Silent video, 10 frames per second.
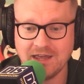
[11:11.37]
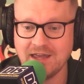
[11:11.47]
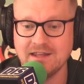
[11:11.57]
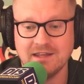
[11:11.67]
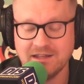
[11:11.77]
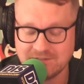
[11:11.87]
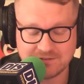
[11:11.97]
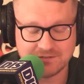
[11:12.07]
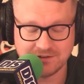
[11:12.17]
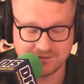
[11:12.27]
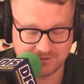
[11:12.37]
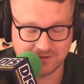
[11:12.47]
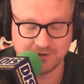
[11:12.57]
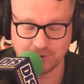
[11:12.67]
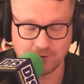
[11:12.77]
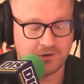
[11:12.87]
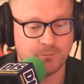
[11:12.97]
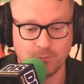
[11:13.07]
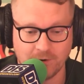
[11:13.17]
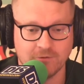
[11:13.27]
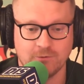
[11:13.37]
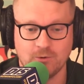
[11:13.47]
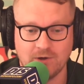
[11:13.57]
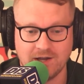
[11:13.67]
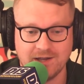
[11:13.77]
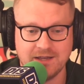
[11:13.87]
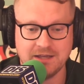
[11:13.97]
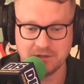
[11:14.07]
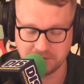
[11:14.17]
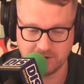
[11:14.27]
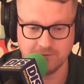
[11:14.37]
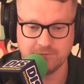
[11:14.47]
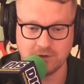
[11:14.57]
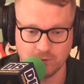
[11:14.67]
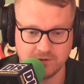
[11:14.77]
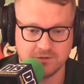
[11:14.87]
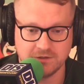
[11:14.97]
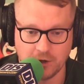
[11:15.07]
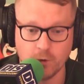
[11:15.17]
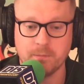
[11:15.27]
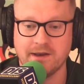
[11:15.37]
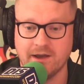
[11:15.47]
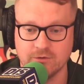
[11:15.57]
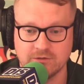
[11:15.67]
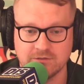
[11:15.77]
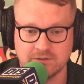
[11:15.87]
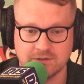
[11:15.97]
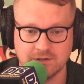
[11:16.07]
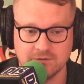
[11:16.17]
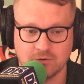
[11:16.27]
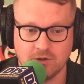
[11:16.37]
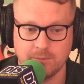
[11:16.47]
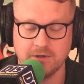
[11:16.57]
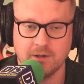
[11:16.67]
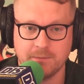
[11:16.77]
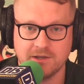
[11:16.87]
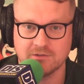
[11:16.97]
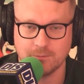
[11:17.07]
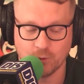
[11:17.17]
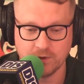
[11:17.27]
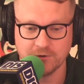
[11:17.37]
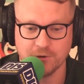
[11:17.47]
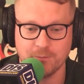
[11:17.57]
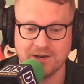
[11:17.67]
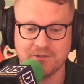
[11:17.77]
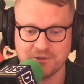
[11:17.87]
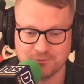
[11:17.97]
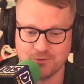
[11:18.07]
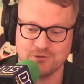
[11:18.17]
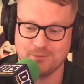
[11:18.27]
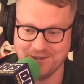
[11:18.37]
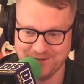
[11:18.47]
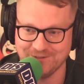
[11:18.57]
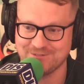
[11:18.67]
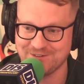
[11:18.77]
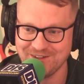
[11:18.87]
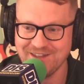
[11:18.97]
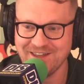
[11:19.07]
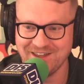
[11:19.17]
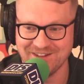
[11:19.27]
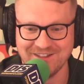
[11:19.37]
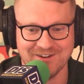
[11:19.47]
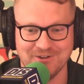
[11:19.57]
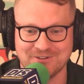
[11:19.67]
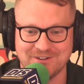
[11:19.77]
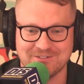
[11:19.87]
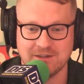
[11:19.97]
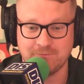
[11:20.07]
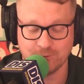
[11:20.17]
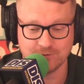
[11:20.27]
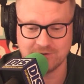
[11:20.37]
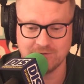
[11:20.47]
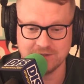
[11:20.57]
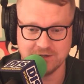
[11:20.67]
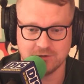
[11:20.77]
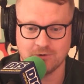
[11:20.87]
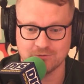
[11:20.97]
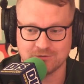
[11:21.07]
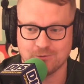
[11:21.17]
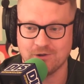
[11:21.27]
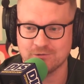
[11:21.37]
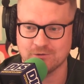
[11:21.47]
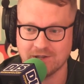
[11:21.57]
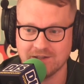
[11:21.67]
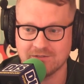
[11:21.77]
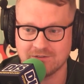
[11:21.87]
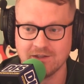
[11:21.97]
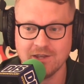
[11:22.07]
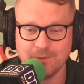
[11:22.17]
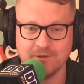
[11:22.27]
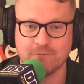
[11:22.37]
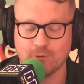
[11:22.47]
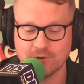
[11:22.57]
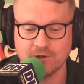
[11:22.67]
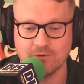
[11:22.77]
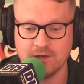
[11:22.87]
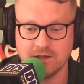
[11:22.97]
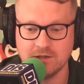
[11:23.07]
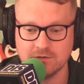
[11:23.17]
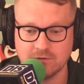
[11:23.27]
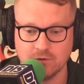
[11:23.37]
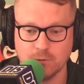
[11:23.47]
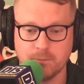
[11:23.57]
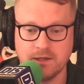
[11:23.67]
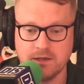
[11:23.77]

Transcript: It's an incredible marvel. I love going to the open houses at the kids club, not because I'm a weirdo, but I like to wash my hands. And it's because they force even the adults to wash their hands before going in too. But,